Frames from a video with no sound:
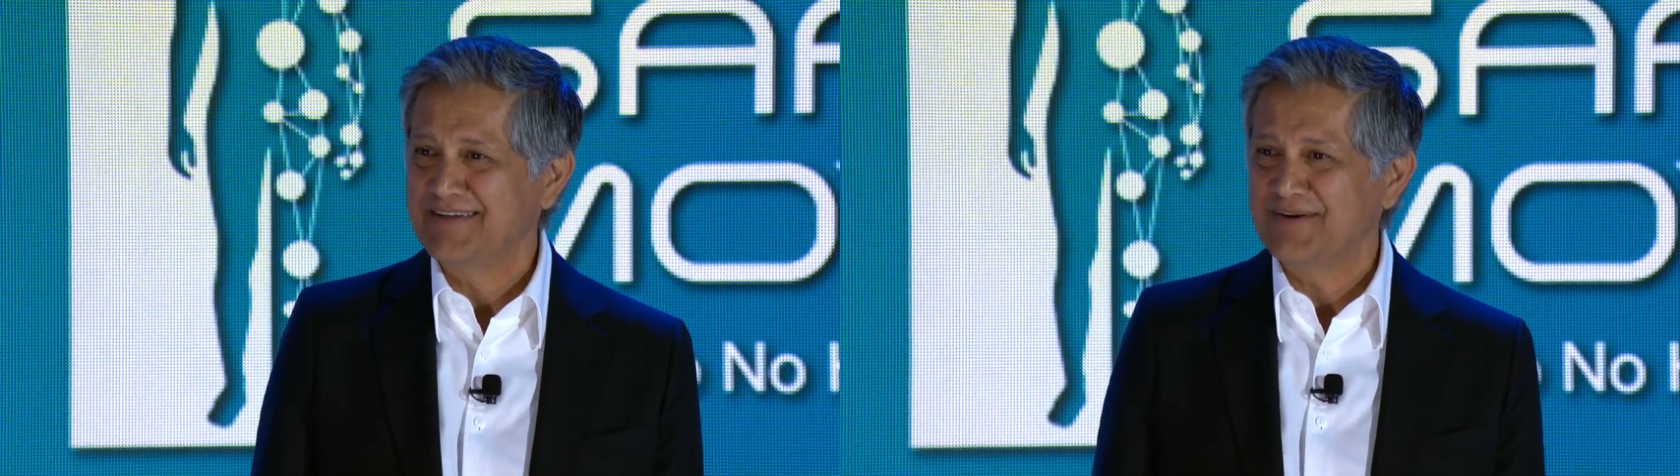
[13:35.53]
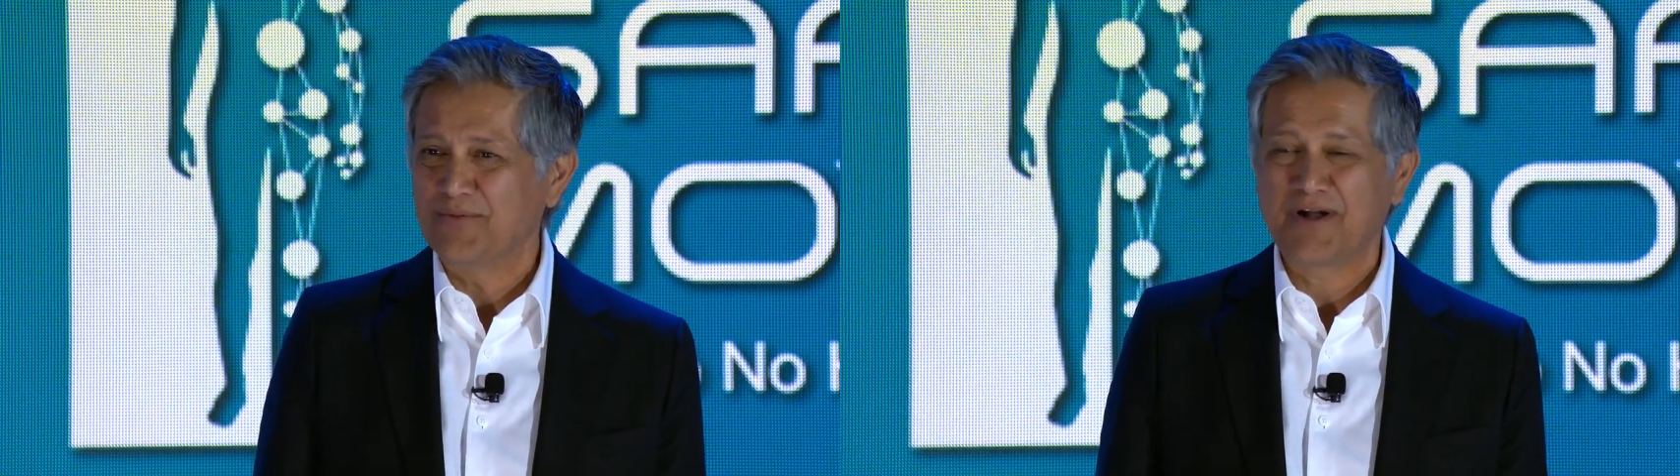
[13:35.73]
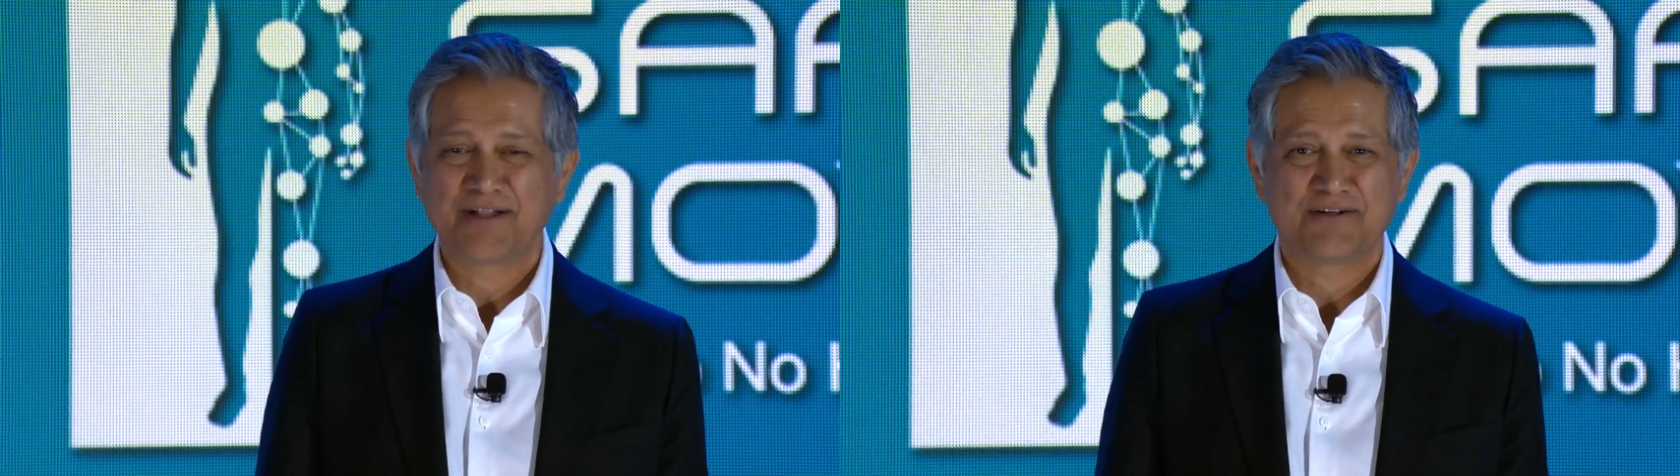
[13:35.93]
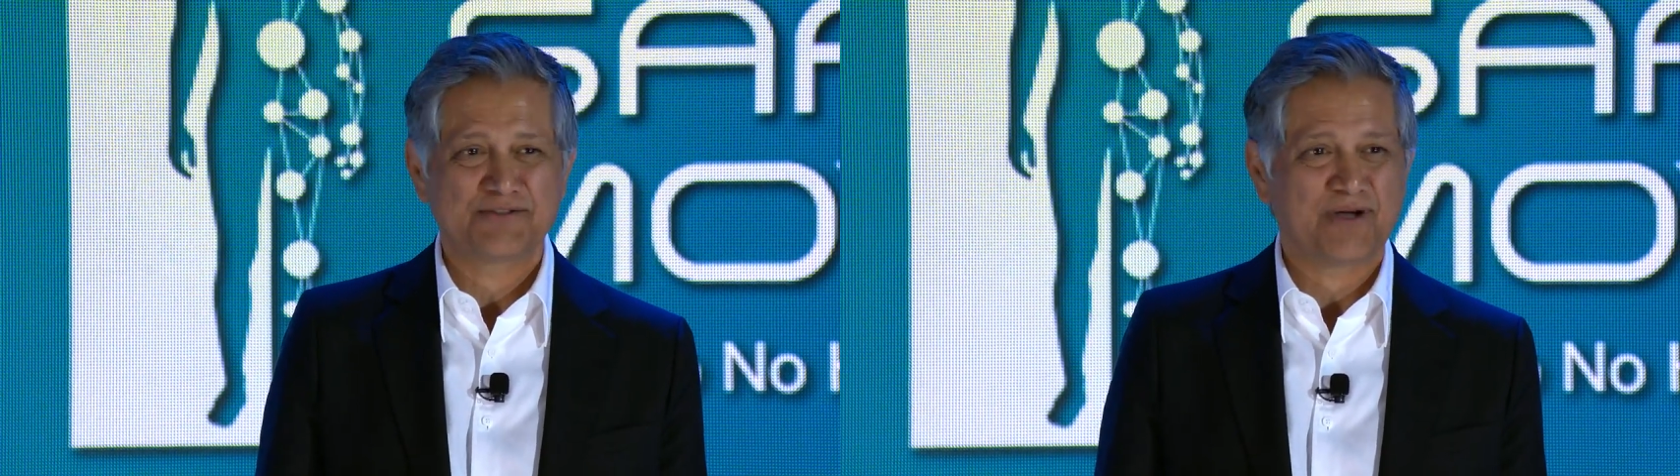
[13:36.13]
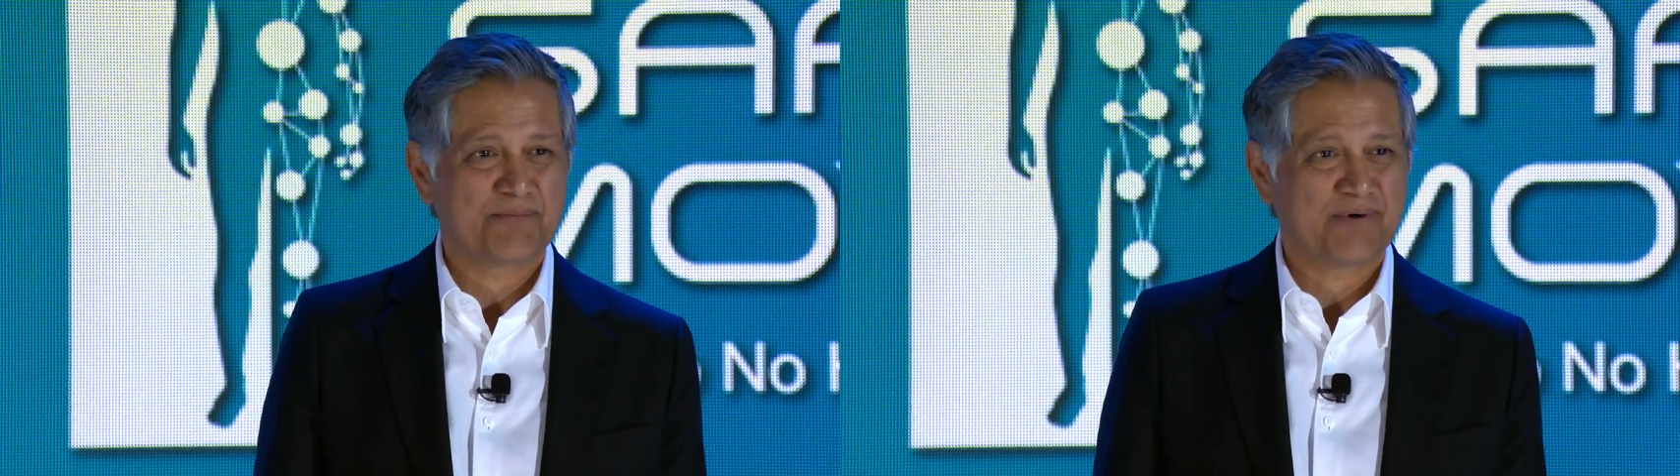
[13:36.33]
one of their
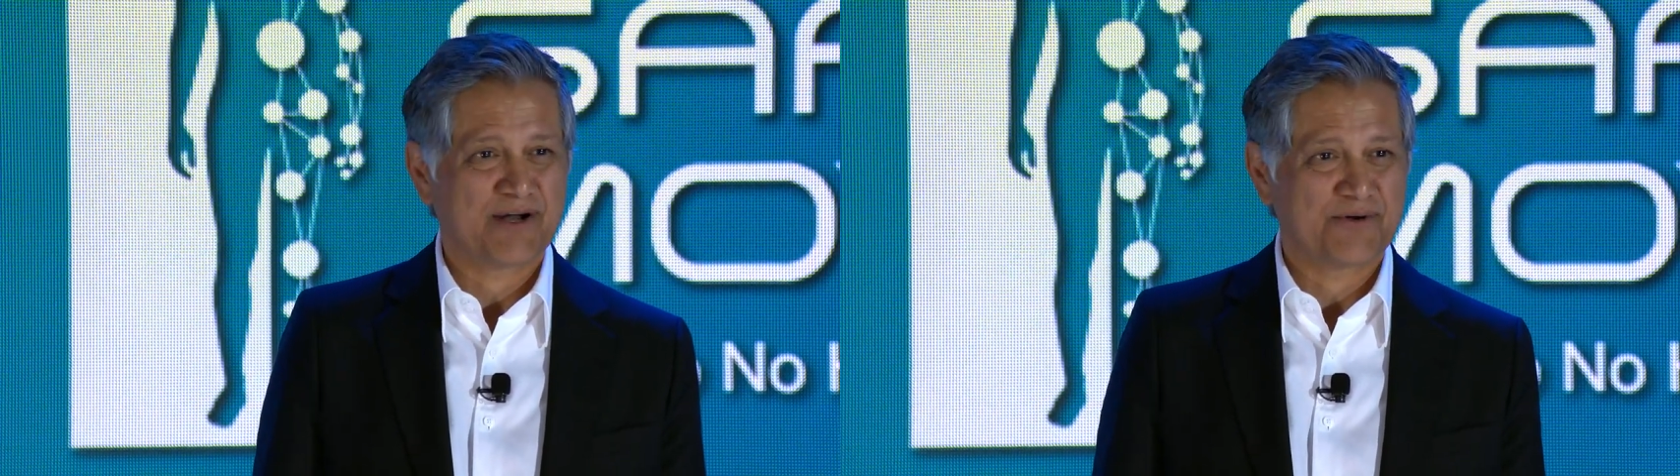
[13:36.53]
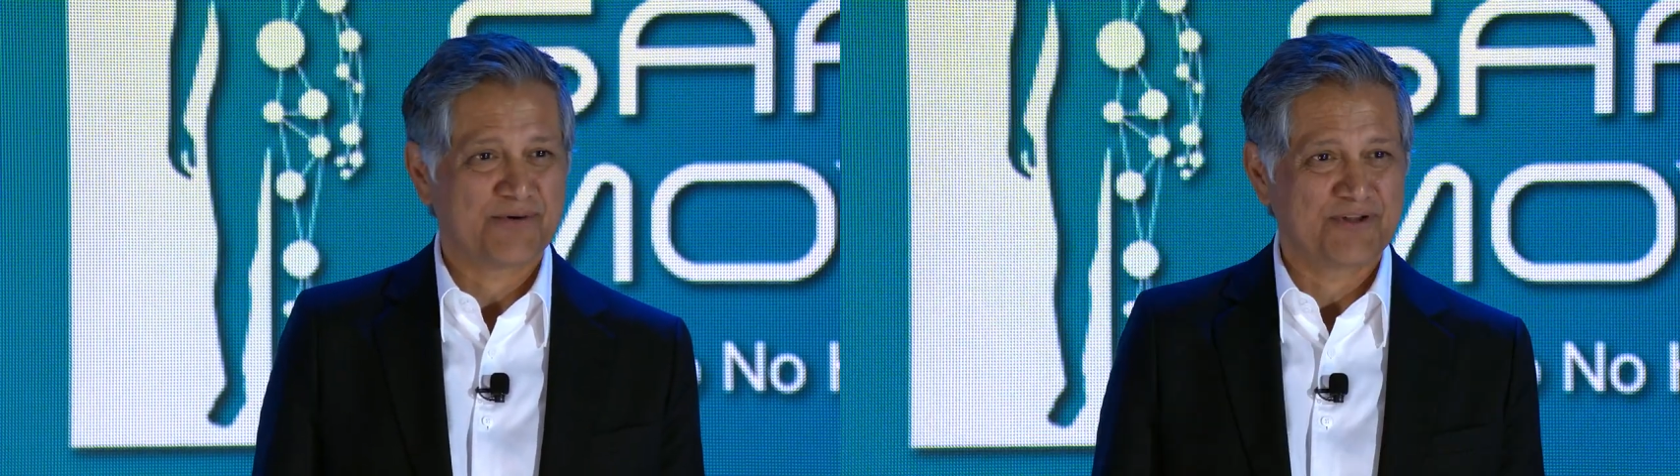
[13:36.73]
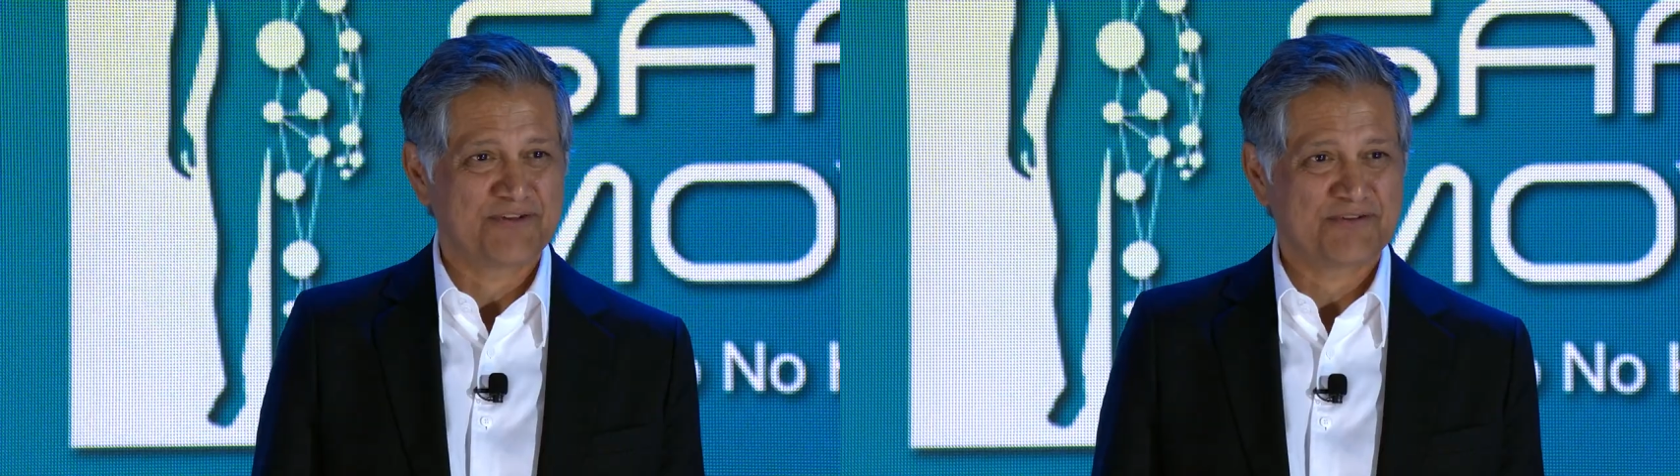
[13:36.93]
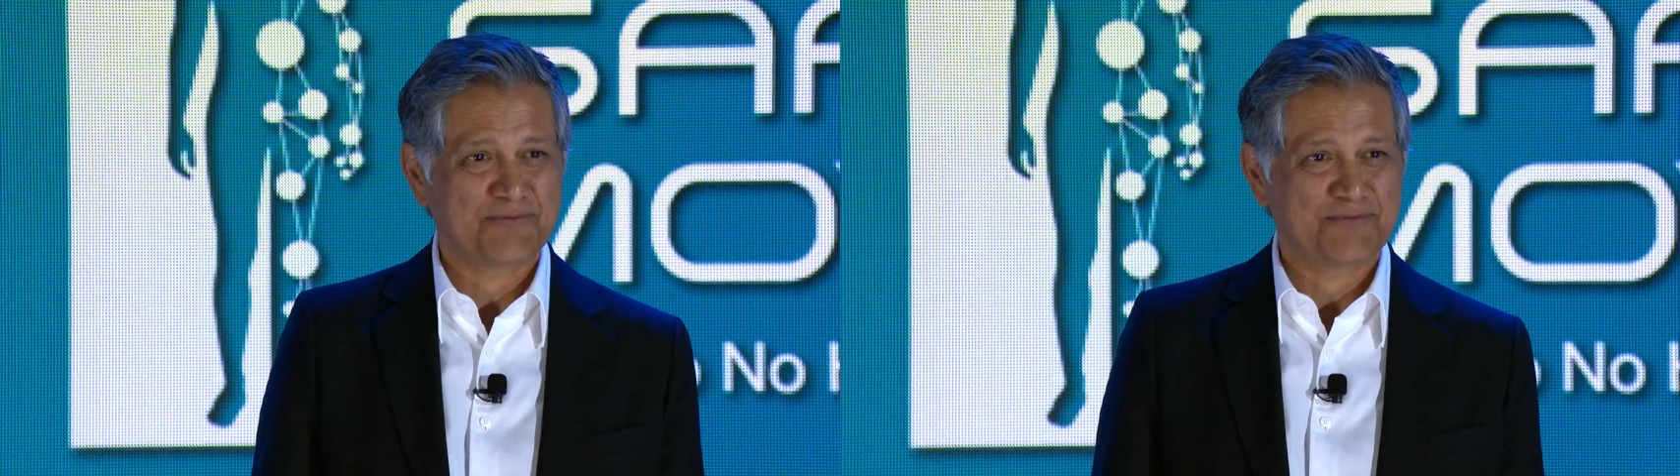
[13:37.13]
top priorities,